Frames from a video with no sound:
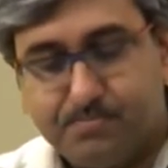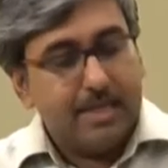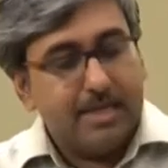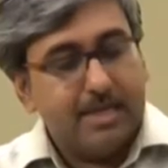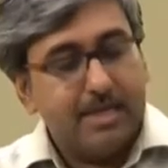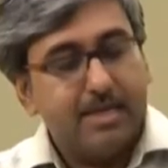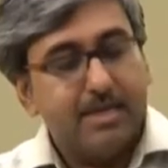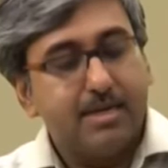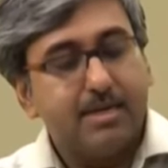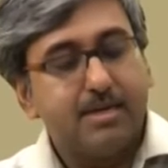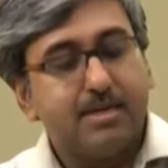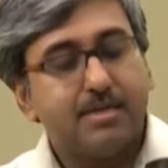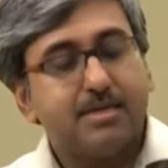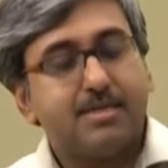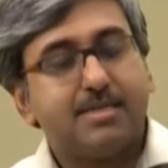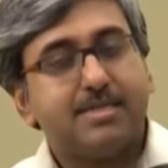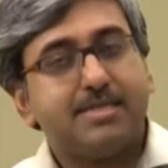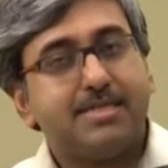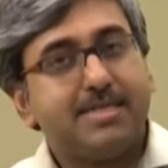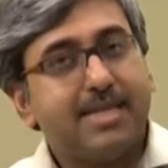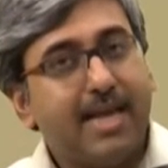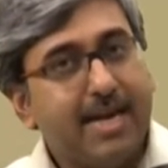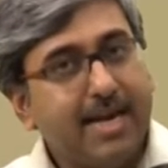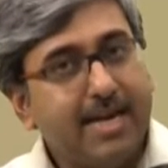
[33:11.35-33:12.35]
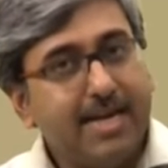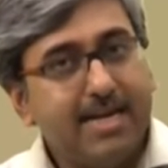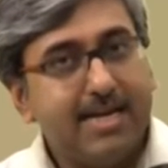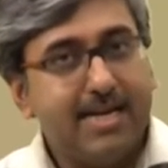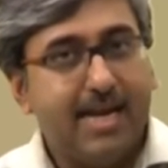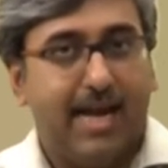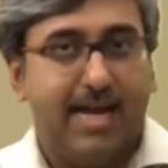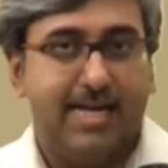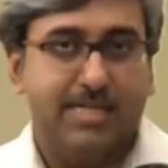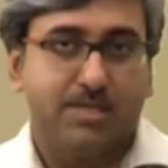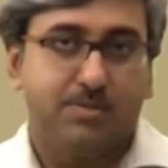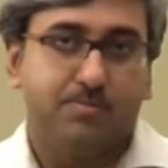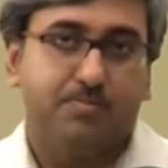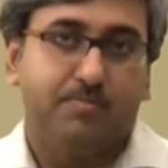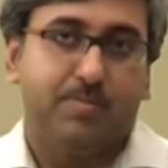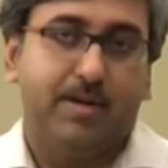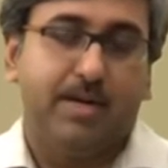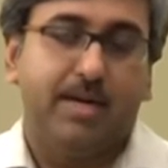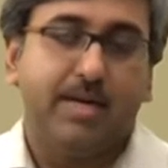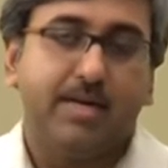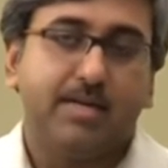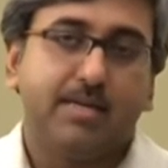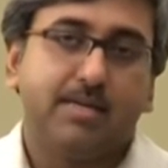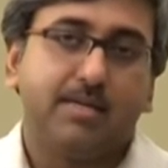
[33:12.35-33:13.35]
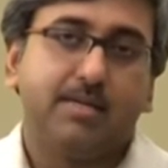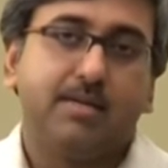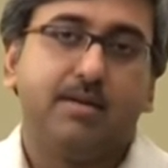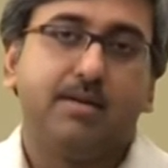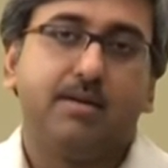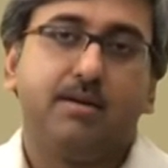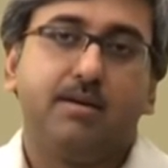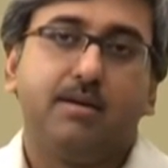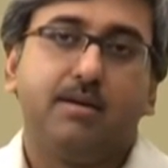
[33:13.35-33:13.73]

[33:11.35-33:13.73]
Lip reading: The second aspect